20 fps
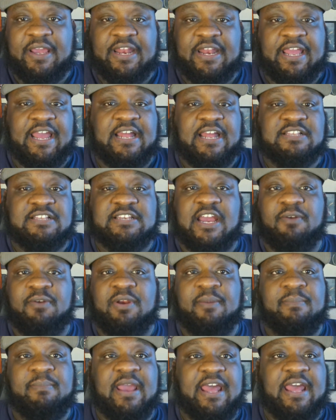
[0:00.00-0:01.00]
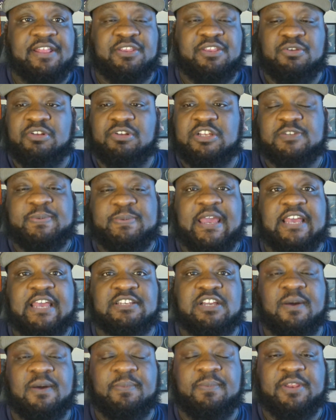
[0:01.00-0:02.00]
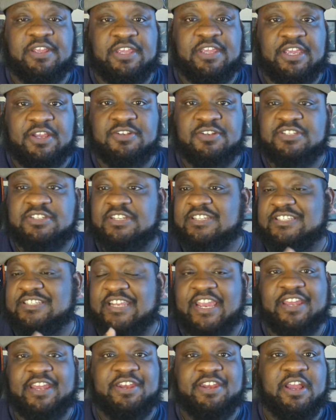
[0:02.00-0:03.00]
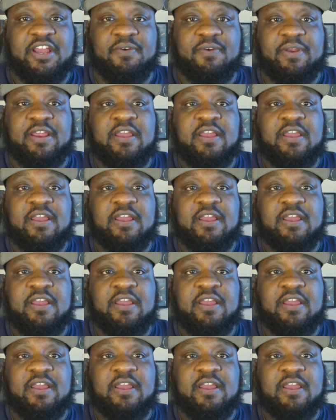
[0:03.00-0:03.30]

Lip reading: They had Tyrann Mathieu these past couple of years in the secondary.